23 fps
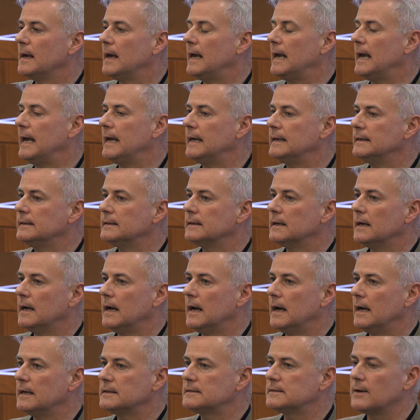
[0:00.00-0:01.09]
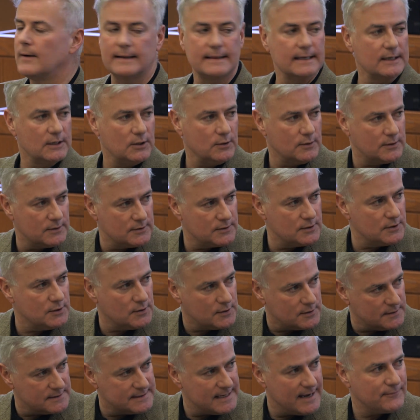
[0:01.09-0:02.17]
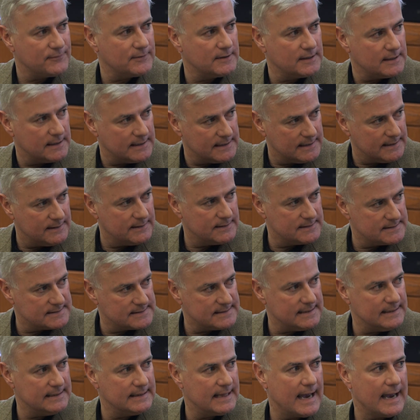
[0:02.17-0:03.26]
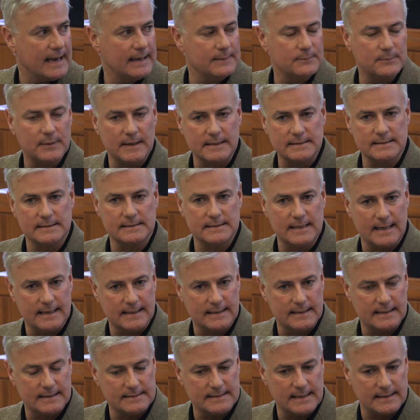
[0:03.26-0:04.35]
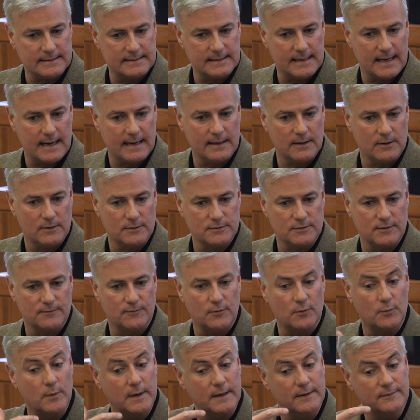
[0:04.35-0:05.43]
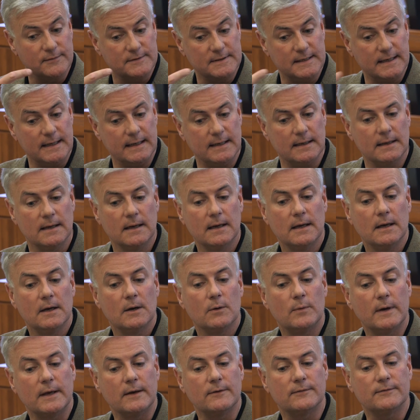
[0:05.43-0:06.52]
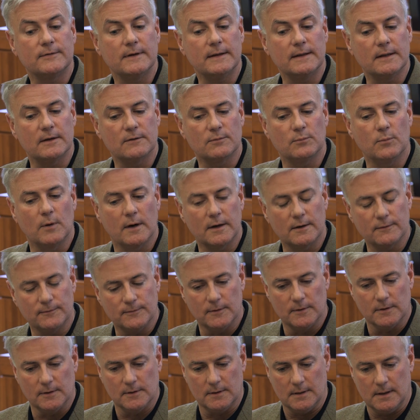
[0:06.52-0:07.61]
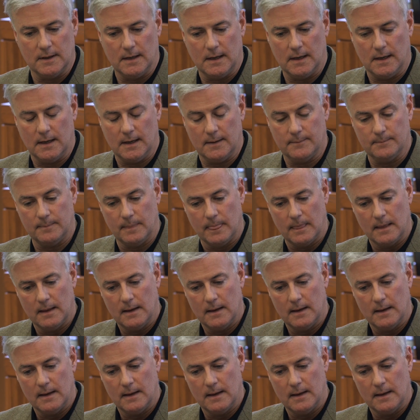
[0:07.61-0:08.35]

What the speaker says: And so I think you can definitely see that in places like Santiago and so forth, where you've seen this wonderful